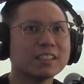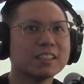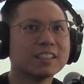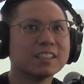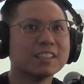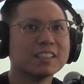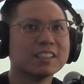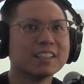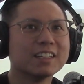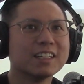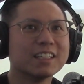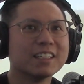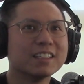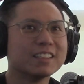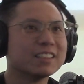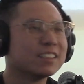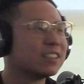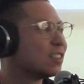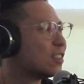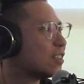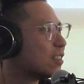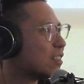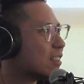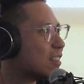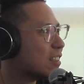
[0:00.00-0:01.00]
Yeah, I
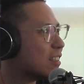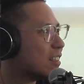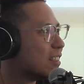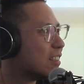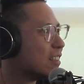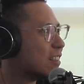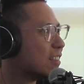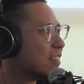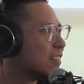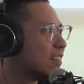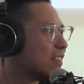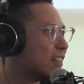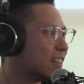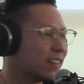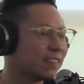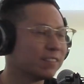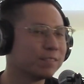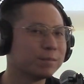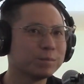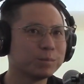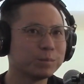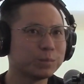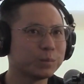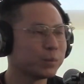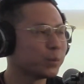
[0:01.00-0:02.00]
mean, there's no
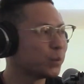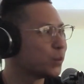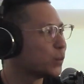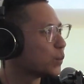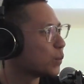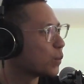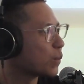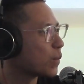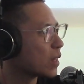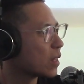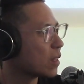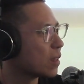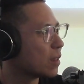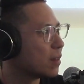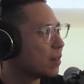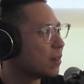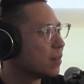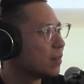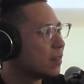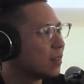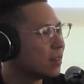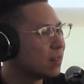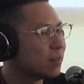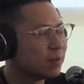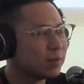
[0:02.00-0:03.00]
guidebook
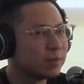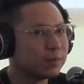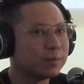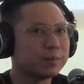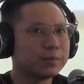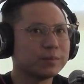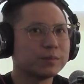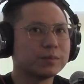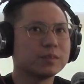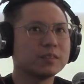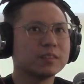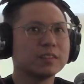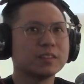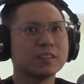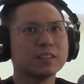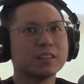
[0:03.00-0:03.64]
to do this stuff.